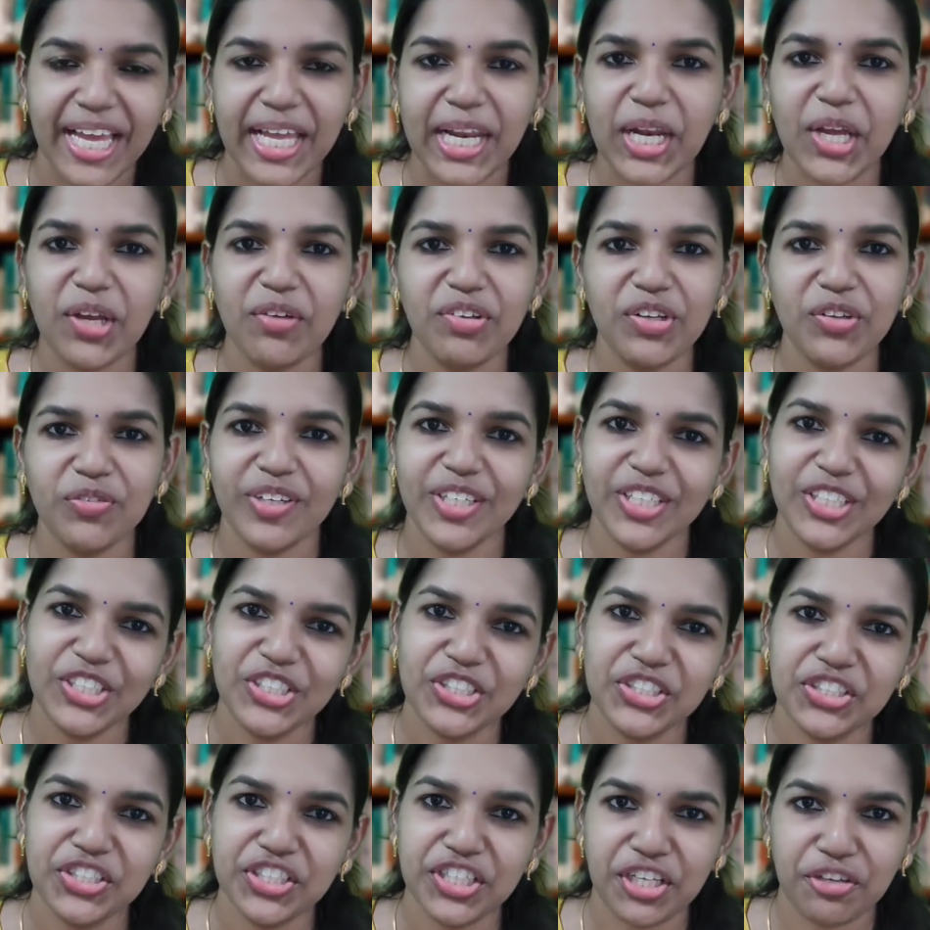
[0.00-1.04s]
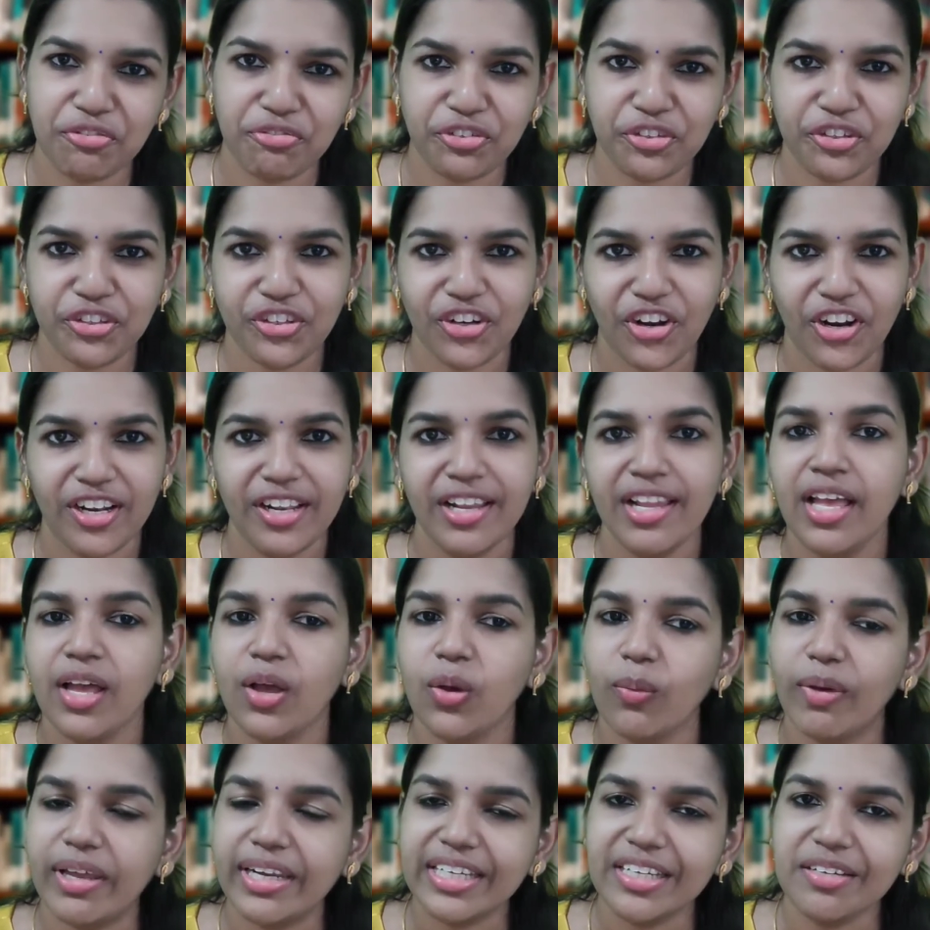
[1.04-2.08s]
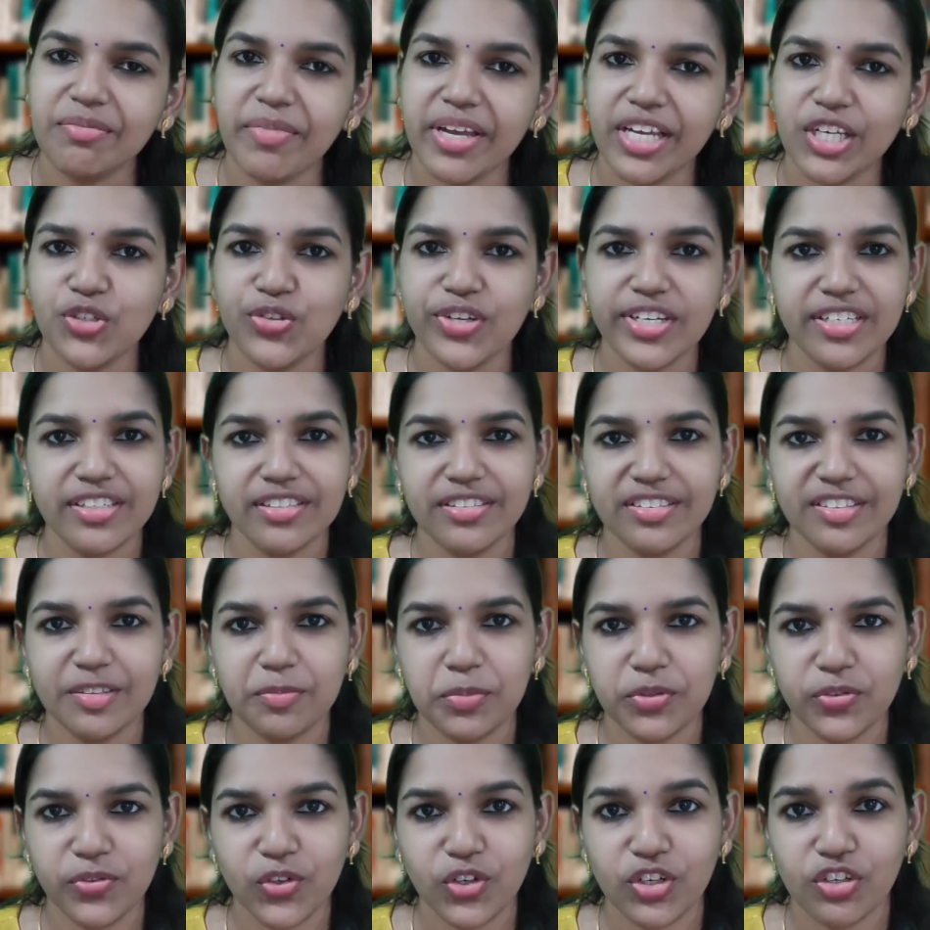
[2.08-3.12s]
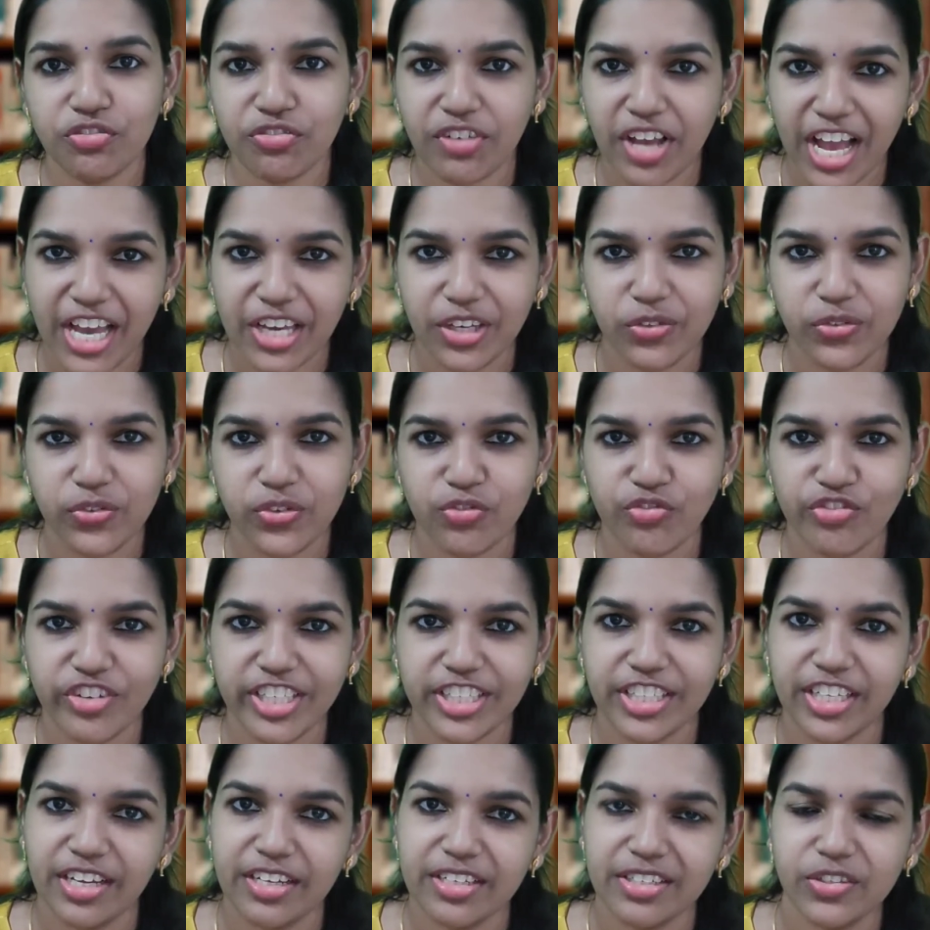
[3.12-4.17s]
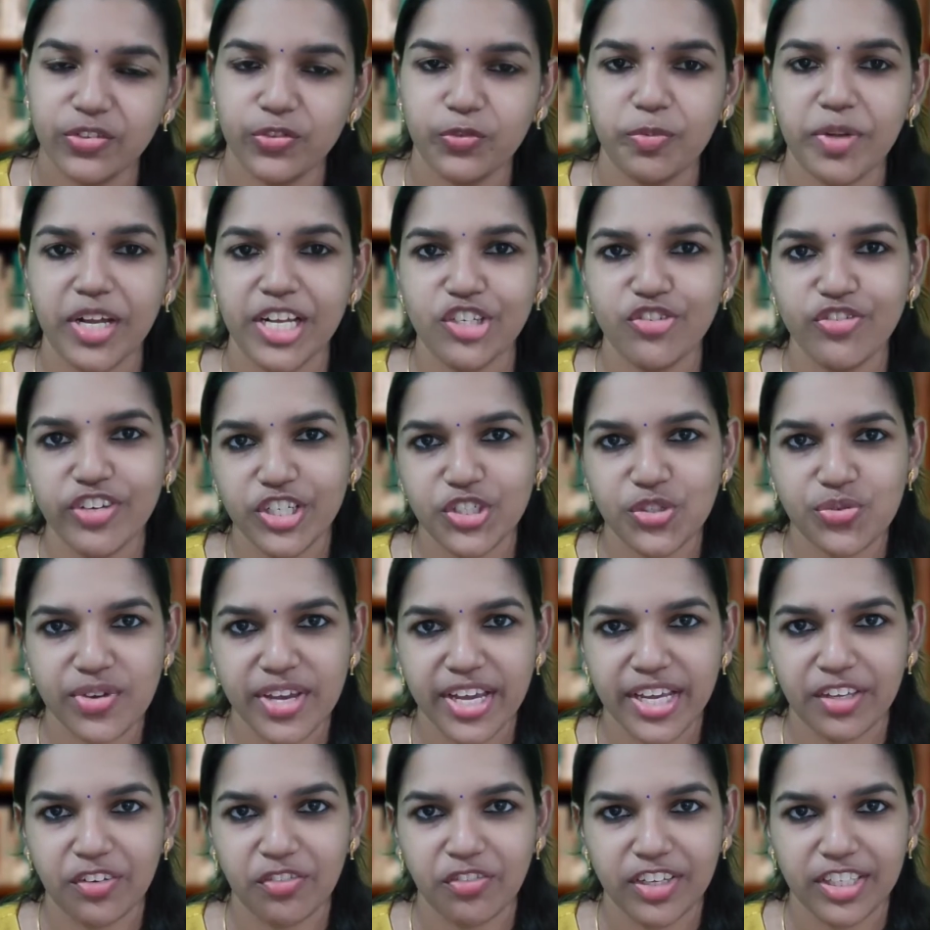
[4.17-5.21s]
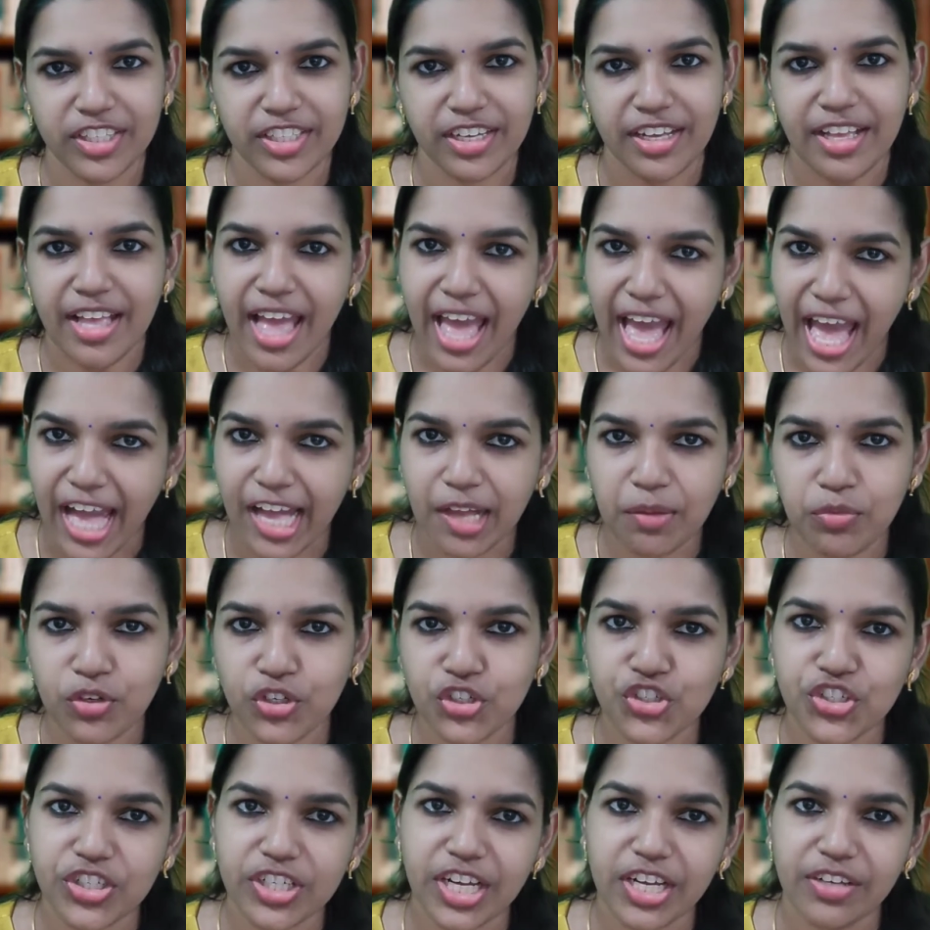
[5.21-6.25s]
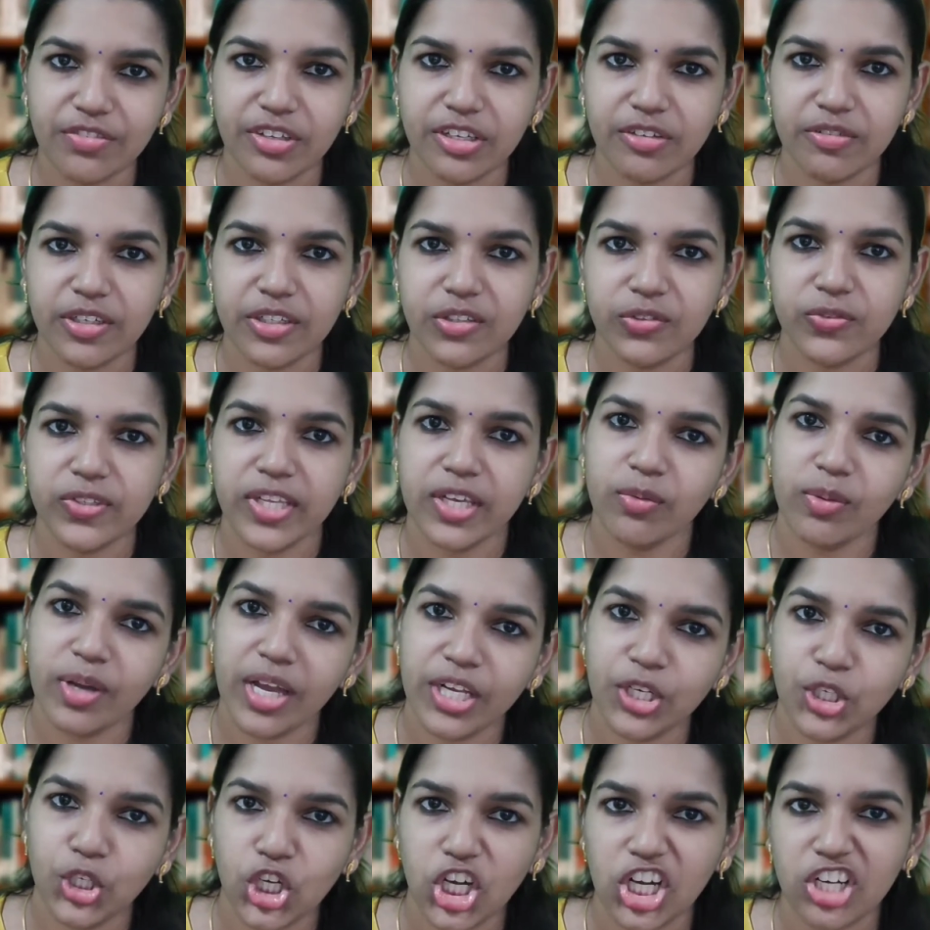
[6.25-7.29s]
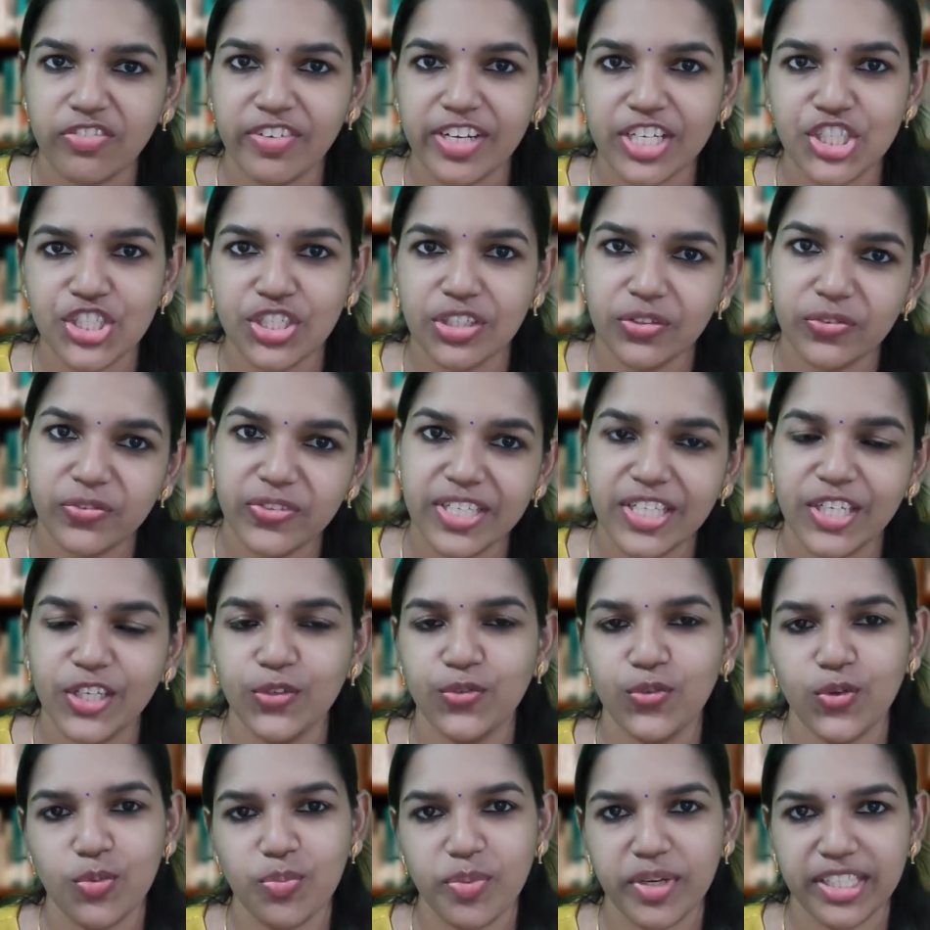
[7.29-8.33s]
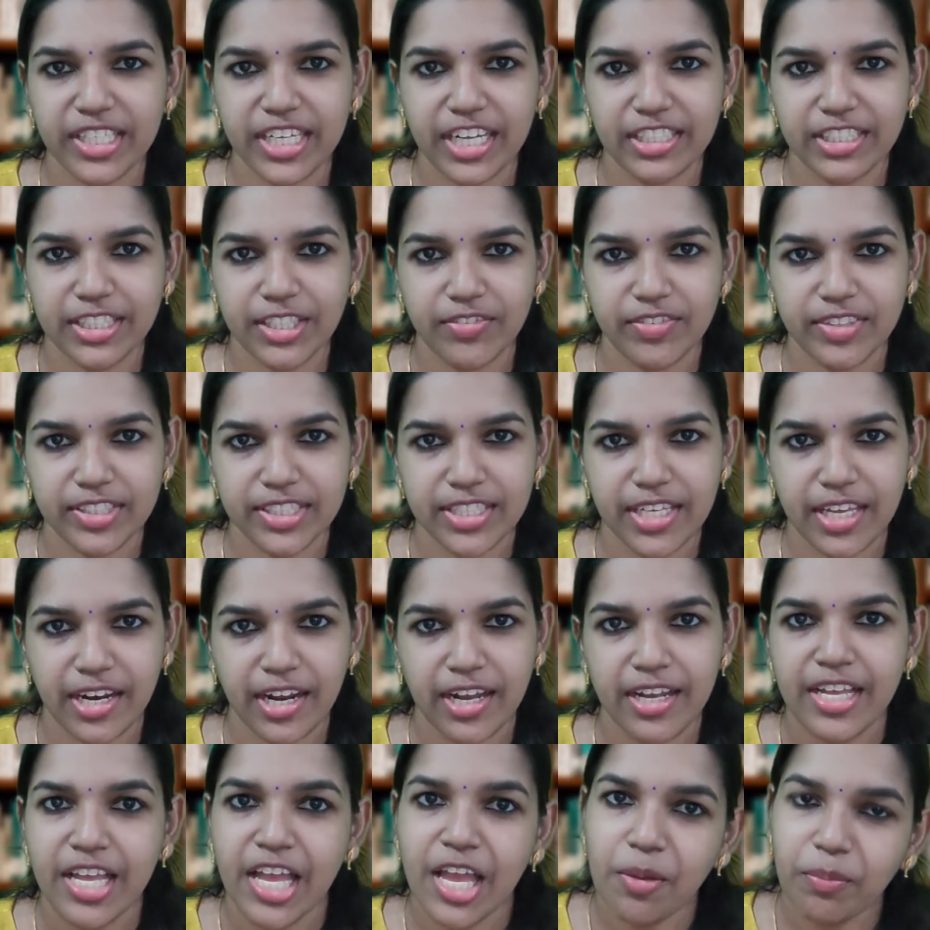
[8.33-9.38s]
Hello everyone, good day for all. Welcome back to another episode of Ayursamveda, a smart way to Ayurveda. I am Dr. Kavya Vasudev and you are watching series on Padartha Vijnana.